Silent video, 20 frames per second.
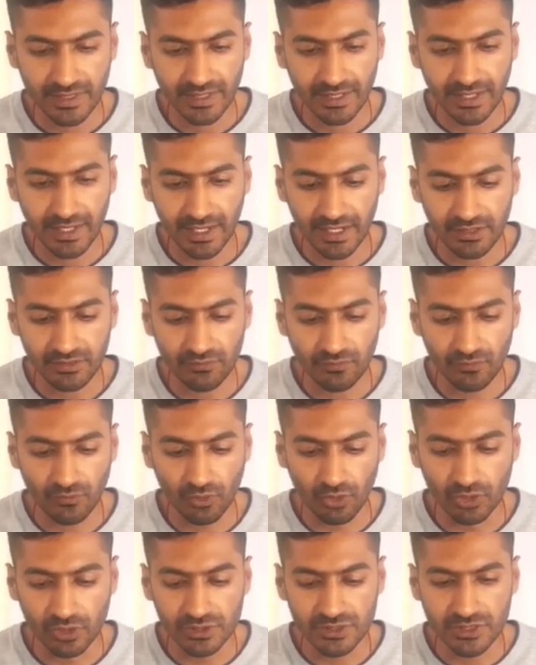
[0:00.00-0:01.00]
and
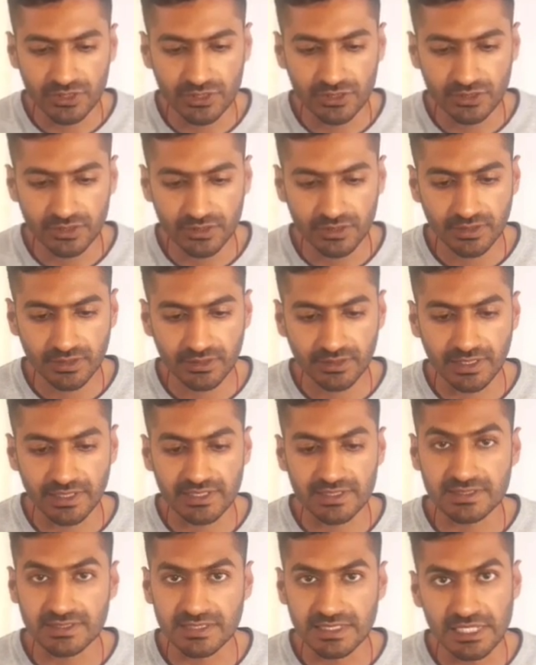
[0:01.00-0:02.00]
false, that is
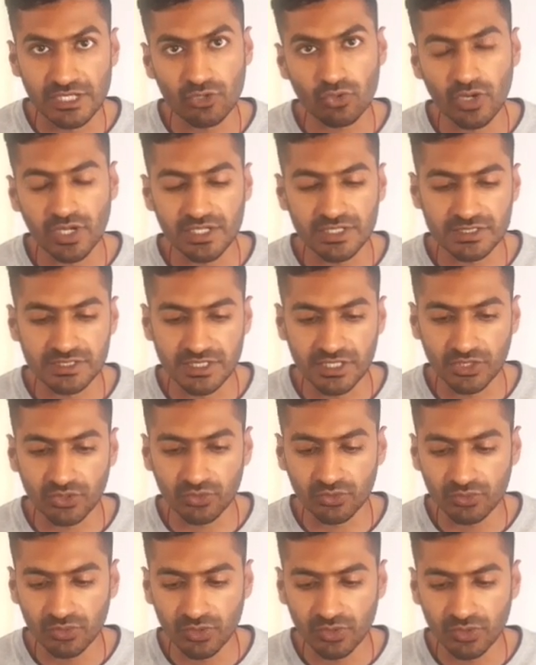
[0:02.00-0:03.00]
0 and 0.
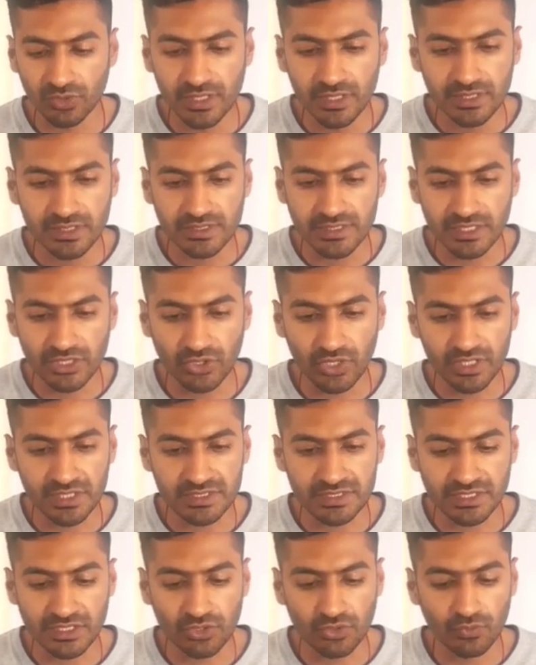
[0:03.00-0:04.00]
0 and
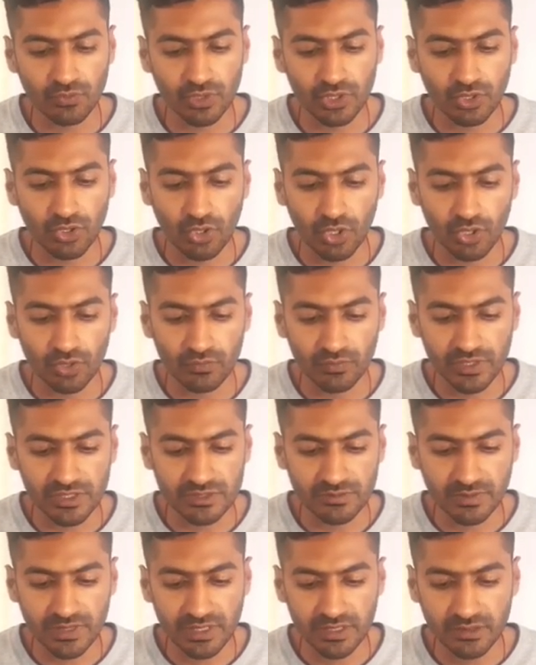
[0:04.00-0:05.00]
0 will always
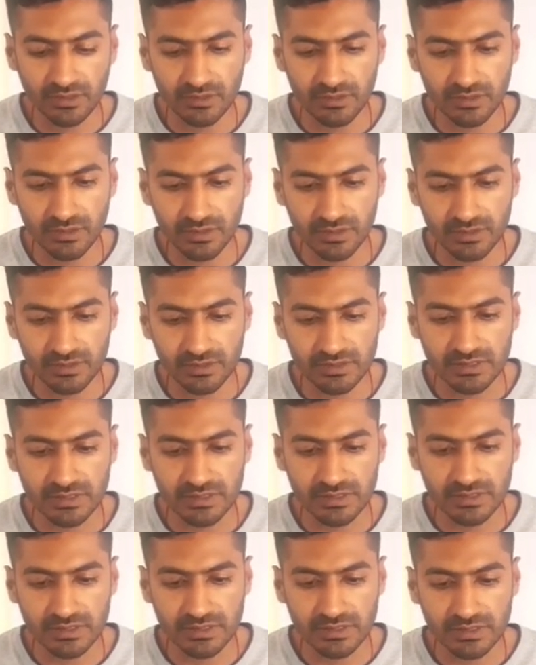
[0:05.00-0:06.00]
be 0,
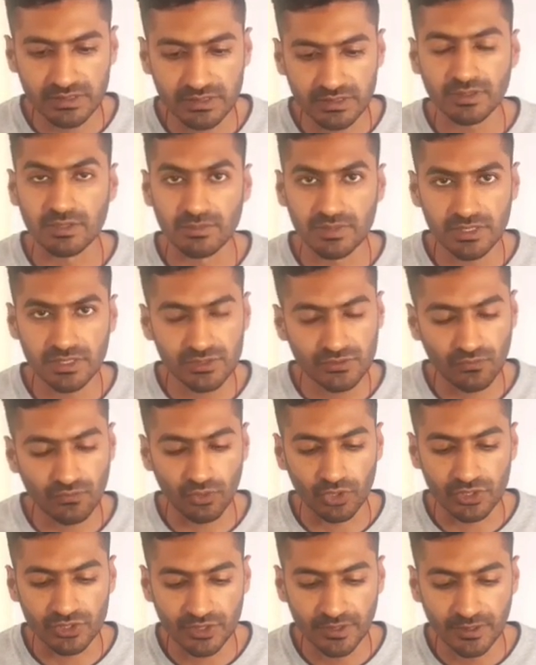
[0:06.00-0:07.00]
that means false.